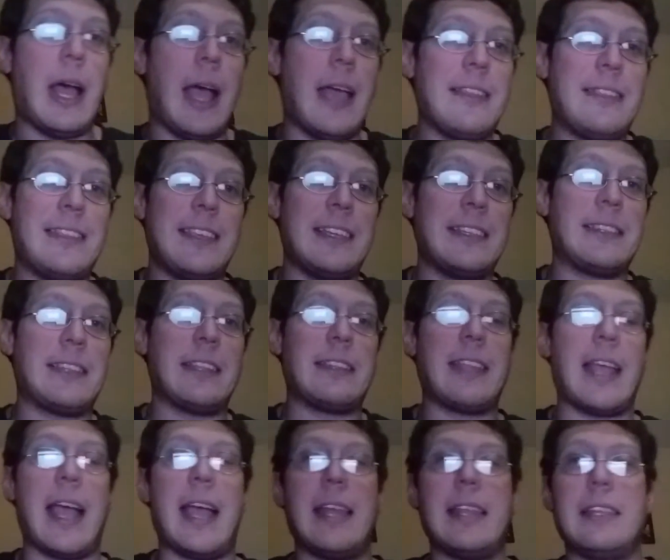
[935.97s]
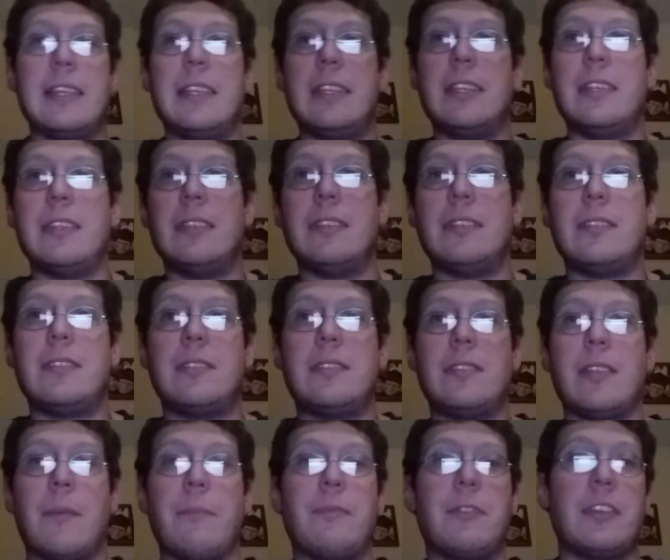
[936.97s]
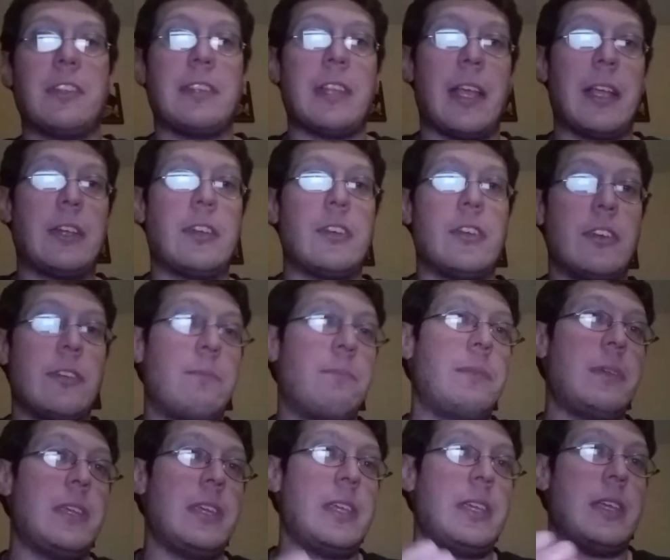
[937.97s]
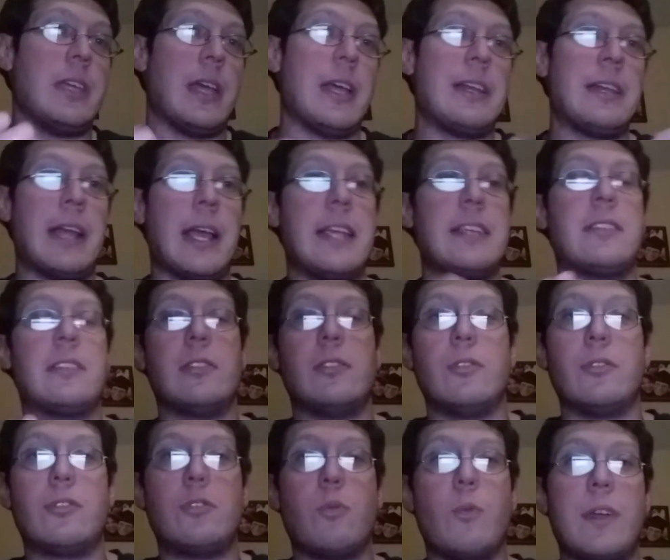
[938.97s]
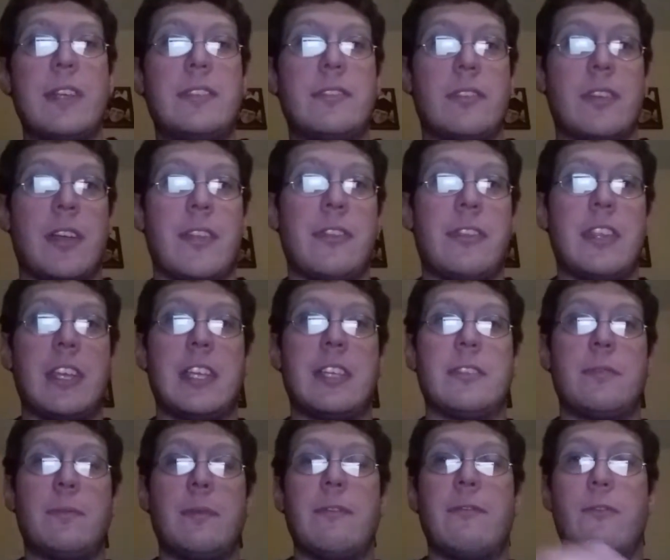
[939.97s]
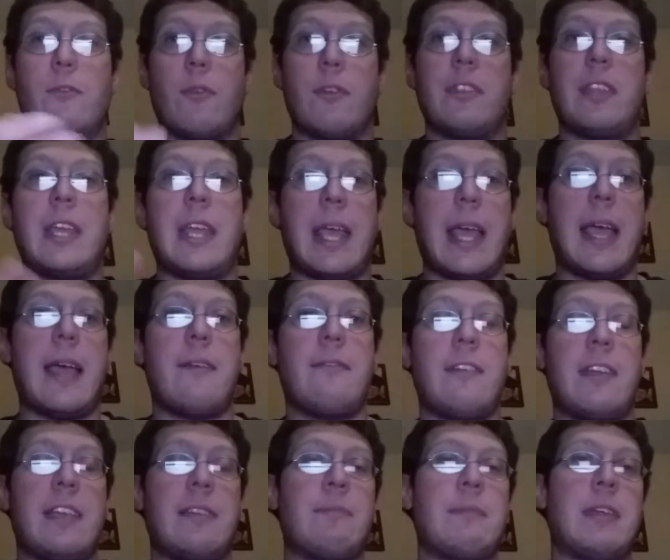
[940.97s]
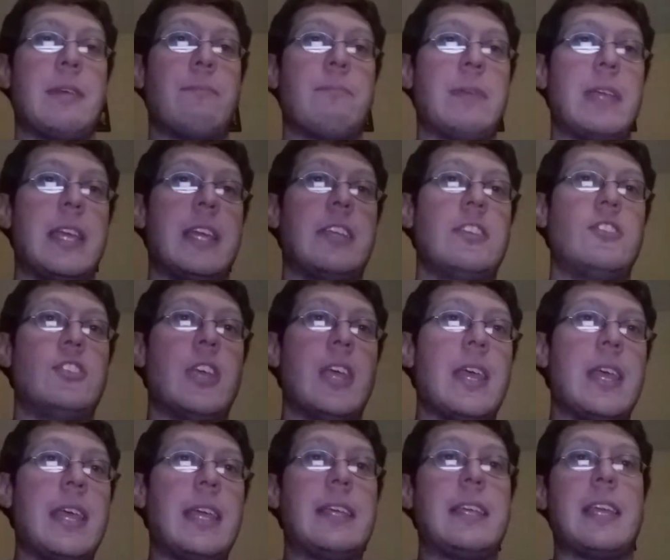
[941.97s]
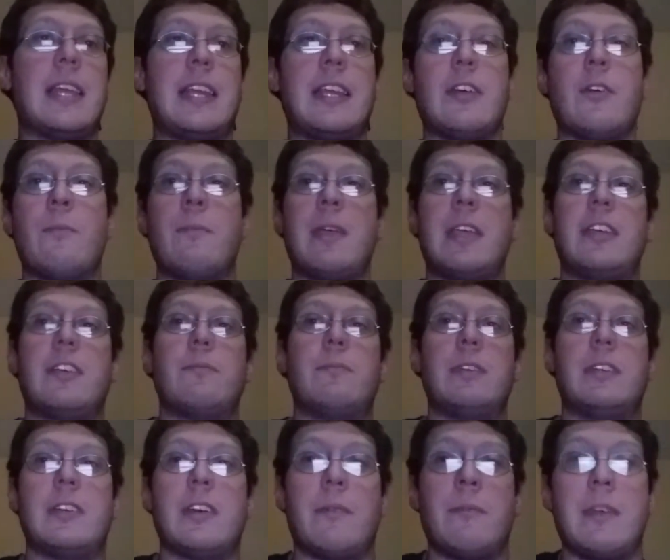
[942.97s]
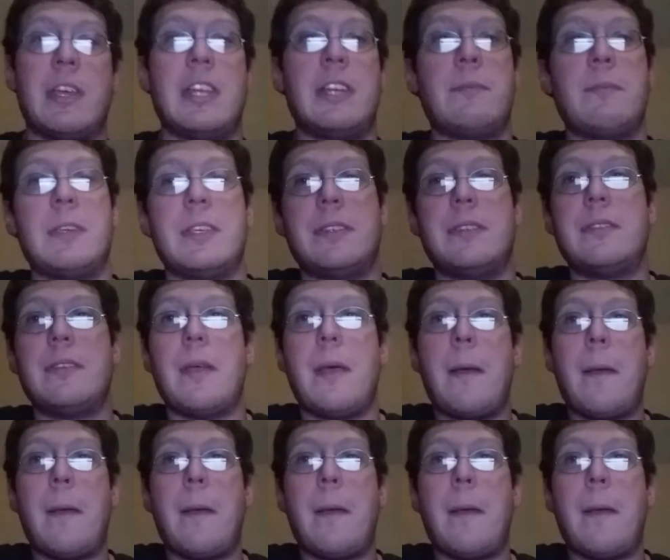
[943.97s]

I think that is something that could be a nice little twist on things before they have Hangman Page and Kenny Omega become enemies.